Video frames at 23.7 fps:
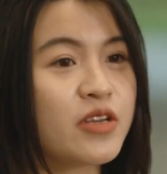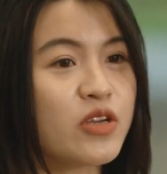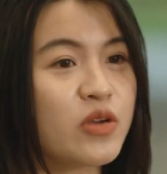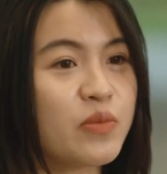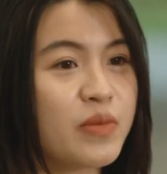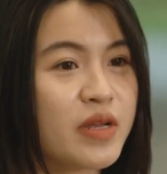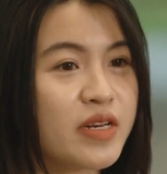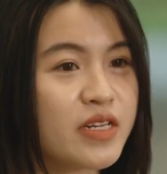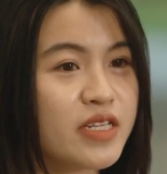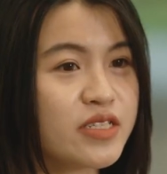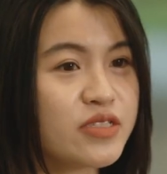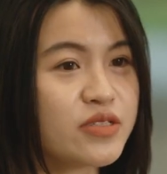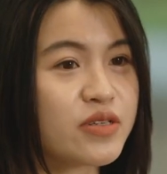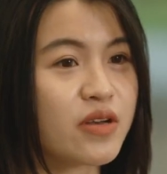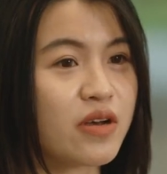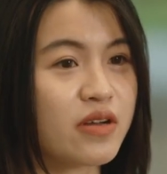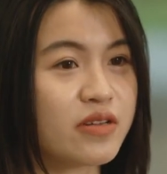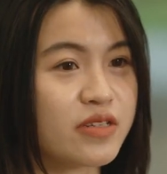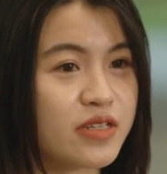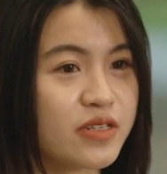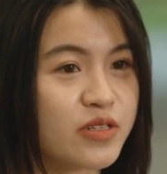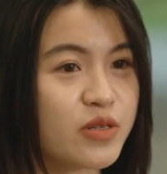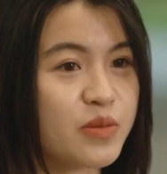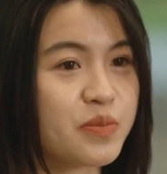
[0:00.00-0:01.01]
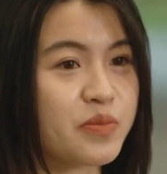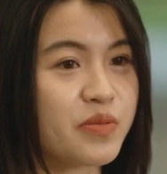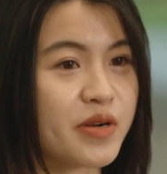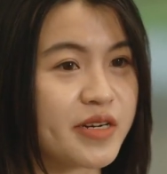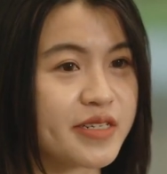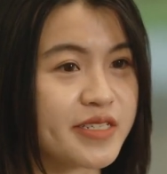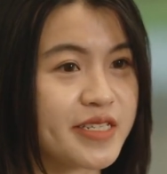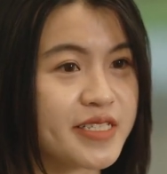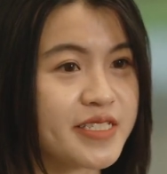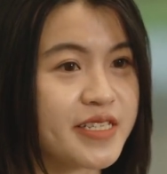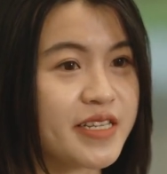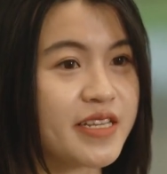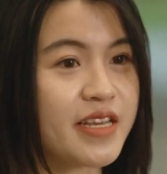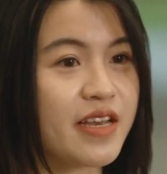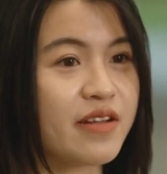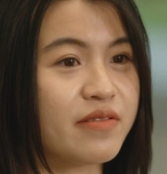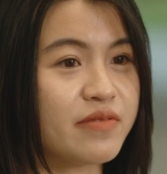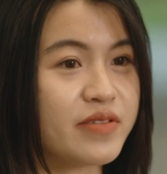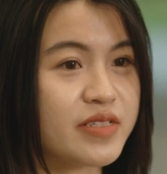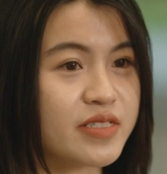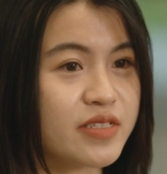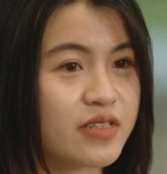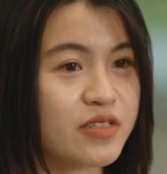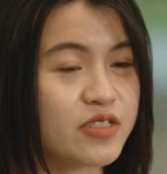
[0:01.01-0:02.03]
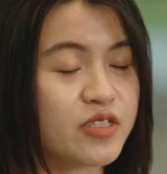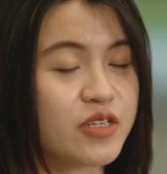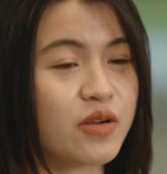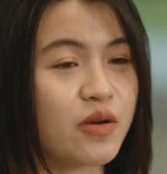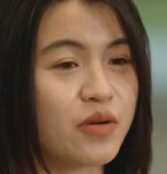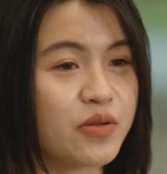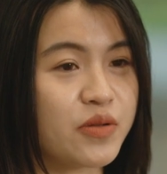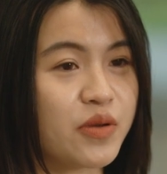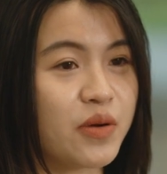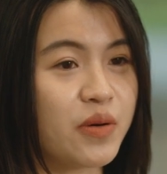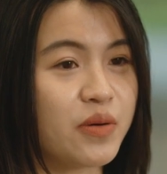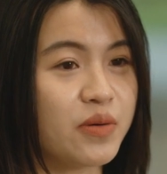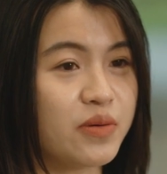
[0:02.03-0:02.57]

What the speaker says: you may need to continue practicing and researching on your